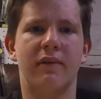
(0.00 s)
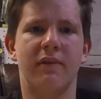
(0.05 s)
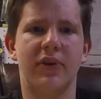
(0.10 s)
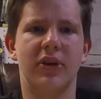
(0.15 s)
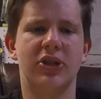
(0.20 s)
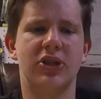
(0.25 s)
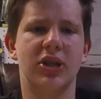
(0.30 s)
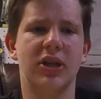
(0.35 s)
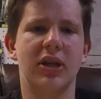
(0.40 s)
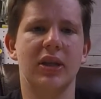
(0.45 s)

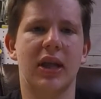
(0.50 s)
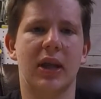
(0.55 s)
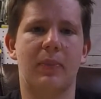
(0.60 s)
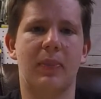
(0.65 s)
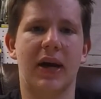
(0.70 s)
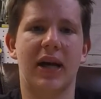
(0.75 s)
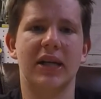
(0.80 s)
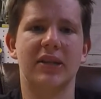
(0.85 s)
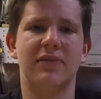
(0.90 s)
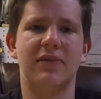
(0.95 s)
fishing, like
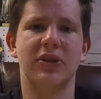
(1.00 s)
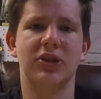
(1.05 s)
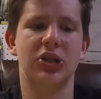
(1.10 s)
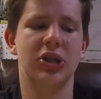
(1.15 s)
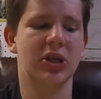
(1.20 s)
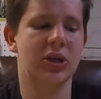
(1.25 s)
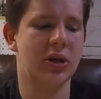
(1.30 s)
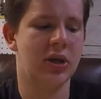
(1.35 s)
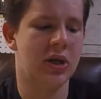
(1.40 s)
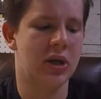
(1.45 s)
bass
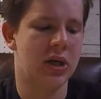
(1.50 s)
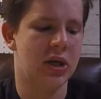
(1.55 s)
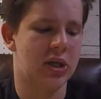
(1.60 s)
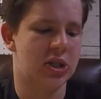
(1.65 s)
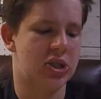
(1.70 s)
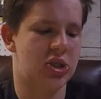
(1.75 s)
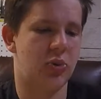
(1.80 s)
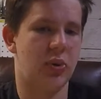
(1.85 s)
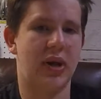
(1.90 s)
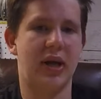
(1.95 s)
fishing,
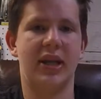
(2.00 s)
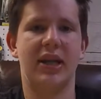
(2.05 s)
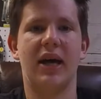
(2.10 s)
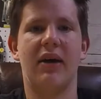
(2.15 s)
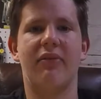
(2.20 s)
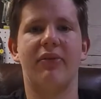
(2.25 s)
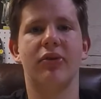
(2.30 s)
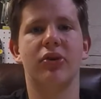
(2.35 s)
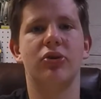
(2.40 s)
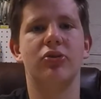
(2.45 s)
so he
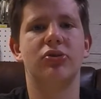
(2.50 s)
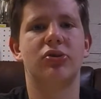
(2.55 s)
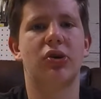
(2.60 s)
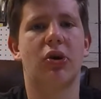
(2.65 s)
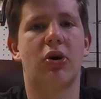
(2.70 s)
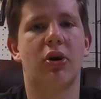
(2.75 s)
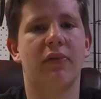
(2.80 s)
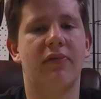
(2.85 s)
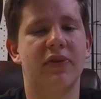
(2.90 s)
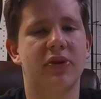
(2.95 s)
never used
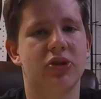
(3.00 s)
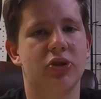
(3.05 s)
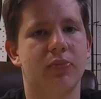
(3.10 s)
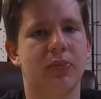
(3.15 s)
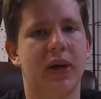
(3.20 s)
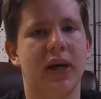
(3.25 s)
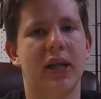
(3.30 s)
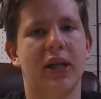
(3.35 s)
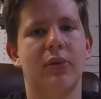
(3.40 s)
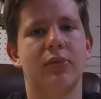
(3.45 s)
artificial
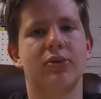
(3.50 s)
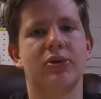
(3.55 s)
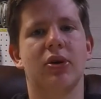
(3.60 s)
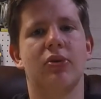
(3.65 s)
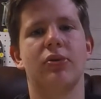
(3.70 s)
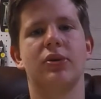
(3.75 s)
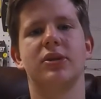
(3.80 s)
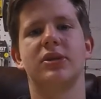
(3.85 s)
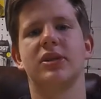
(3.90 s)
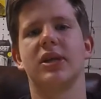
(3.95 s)
bait. He was
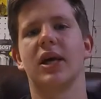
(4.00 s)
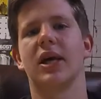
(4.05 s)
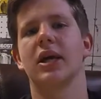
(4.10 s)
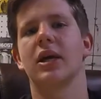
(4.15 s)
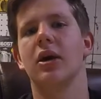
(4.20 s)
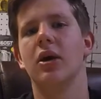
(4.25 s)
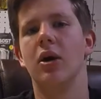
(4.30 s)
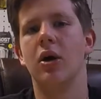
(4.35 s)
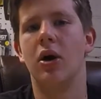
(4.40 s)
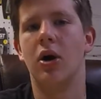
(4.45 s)
always like
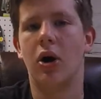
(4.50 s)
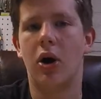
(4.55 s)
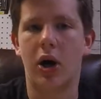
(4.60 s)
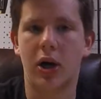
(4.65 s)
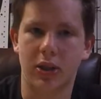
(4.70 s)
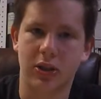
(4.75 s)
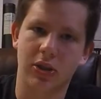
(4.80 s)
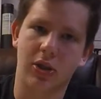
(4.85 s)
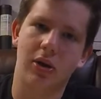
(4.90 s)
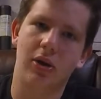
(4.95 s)

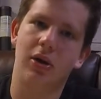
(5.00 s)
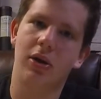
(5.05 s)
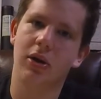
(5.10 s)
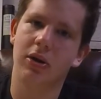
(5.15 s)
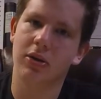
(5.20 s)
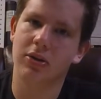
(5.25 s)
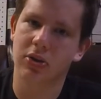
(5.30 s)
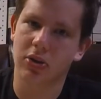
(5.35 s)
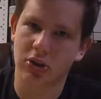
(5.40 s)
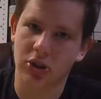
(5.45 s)
hot
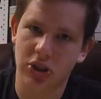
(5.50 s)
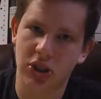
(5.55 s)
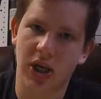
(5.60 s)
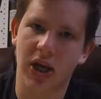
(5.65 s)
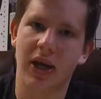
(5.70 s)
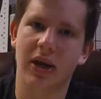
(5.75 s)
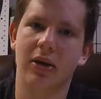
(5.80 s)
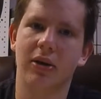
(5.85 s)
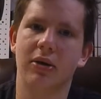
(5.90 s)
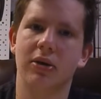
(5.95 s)
dogs or
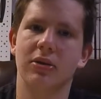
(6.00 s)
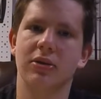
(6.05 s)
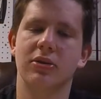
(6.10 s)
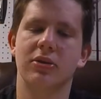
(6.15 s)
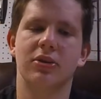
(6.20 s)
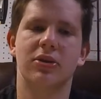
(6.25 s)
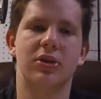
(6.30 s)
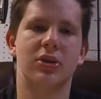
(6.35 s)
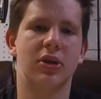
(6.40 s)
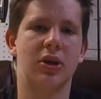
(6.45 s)

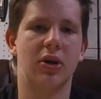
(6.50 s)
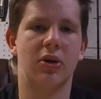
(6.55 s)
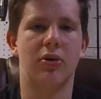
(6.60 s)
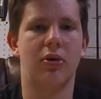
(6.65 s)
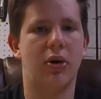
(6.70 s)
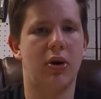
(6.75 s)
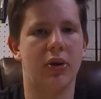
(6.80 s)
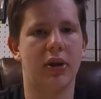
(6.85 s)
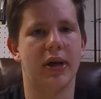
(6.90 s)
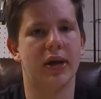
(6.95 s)
shiners, you
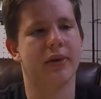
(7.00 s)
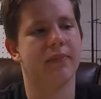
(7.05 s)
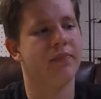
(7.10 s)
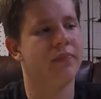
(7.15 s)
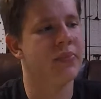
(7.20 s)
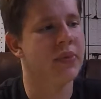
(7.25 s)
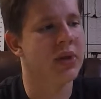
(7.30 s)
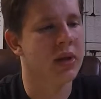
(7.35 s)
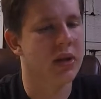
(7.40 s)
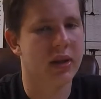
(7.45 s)
know, all that
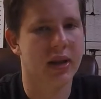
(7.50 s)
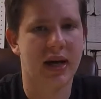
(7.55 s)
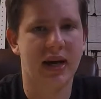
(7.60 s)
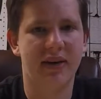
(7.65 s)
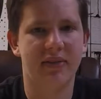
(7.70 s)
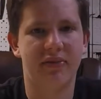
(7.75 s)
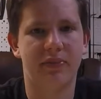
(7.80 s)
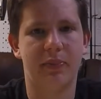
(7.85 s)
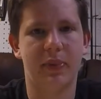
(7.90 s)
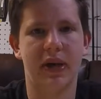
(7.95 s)

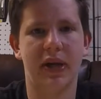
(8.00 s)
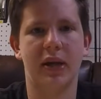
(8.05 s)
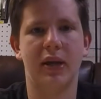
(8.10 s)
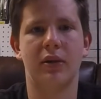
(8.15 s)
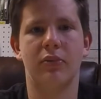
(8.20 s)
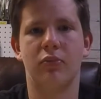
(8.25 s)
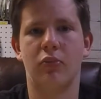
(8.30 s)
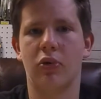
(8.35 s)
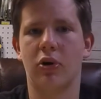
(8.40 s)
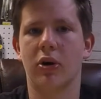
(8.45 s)
live bait
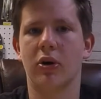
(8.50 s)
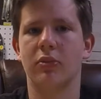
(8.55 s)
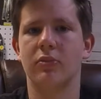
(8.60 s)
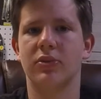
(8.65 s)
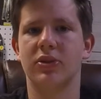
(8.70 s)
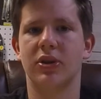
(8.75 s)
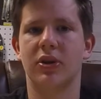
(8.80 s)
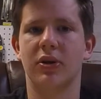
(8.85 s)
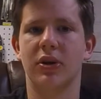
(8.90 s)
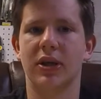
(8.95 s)
and
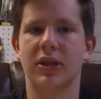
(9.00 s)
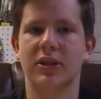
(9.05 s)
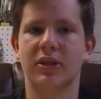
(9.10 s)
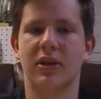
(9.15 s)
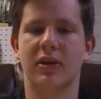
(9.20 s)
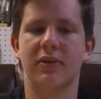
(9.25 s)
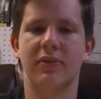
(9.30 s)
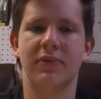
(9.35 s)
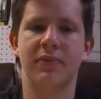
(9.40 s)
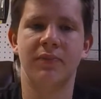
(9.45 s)
worms and all that
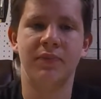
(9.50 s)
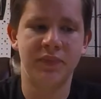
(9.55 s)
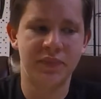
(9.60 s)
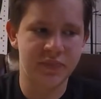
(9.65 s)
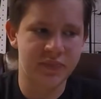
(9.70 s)
stuff.